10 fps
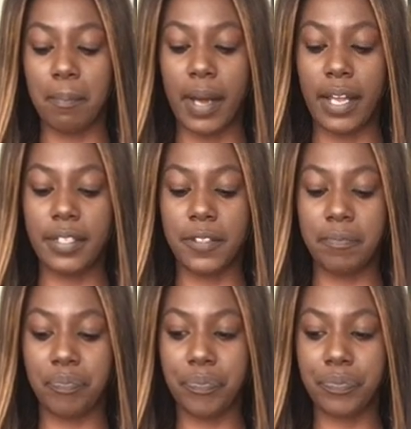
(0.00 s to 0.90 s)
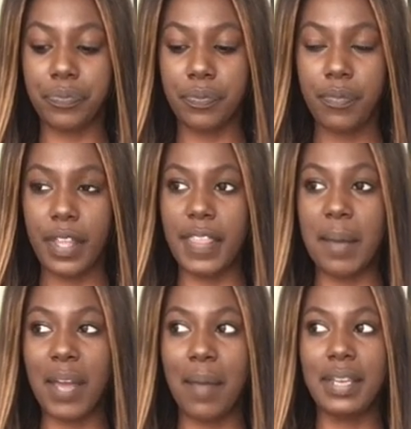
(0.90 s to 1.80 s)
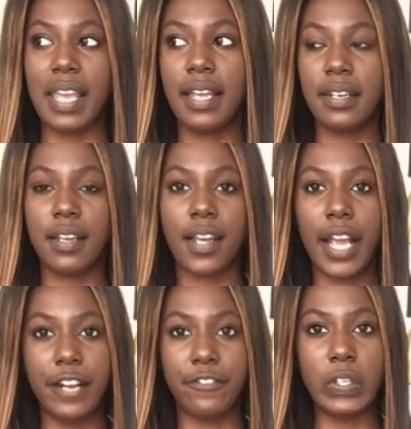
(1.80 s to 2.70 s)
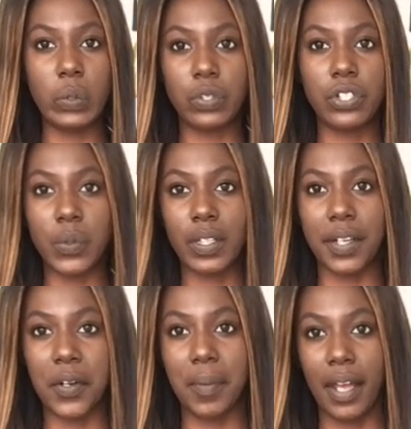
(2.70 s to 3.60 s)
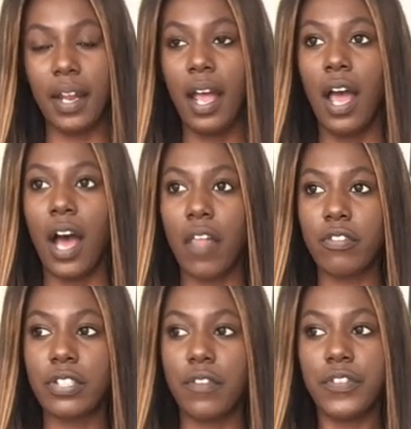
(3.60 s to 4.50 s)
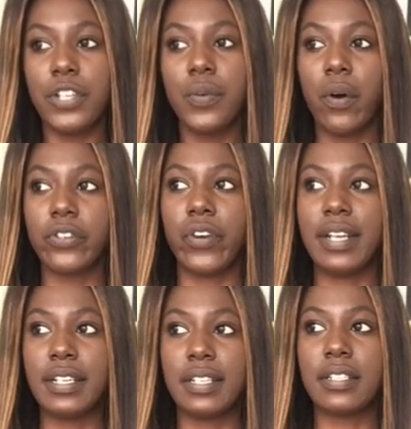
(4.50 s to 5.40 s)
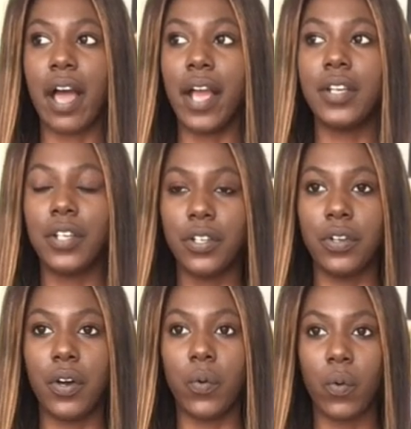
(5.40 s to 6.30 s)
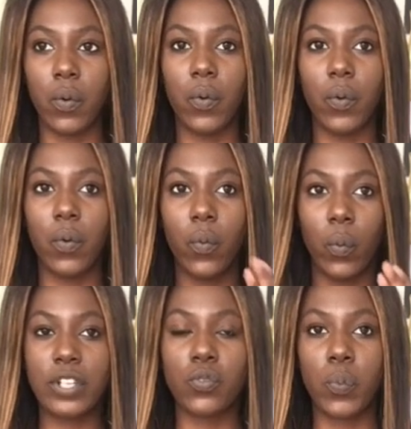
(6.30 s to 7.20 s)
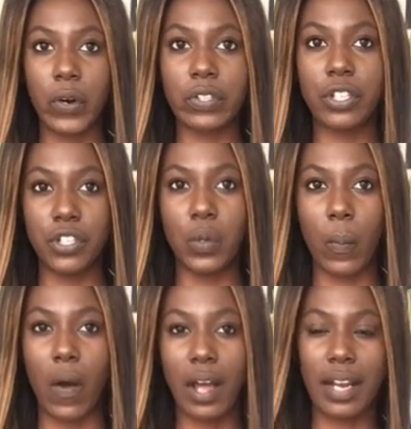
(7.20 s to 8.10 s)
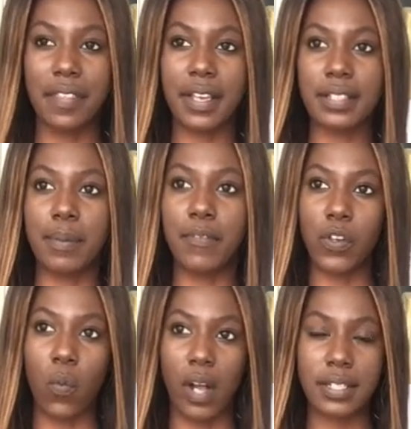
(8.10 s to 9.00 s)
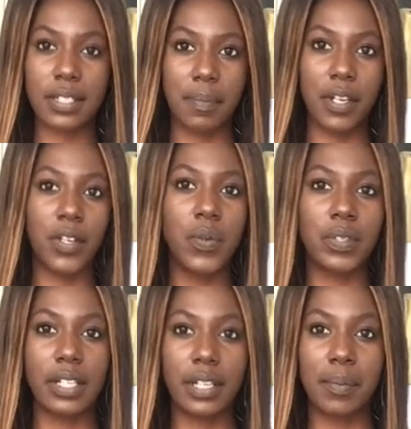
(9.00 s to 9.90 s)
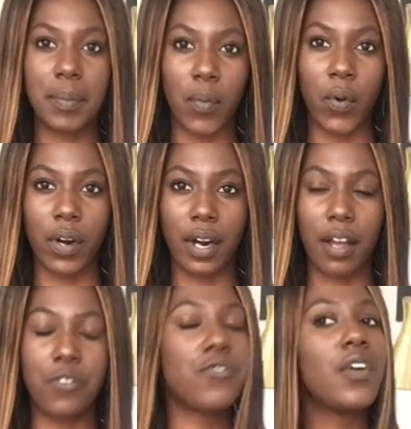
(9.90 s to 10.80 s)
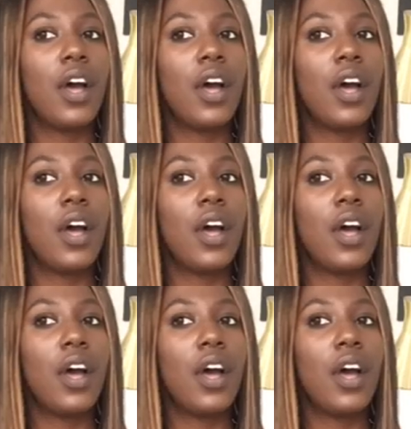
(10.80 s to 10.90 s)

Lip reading: but them coming in confused you a little bit. Others of you are trying to decide, you know, which person you want. I think some of you want somebody who is a little bit more of,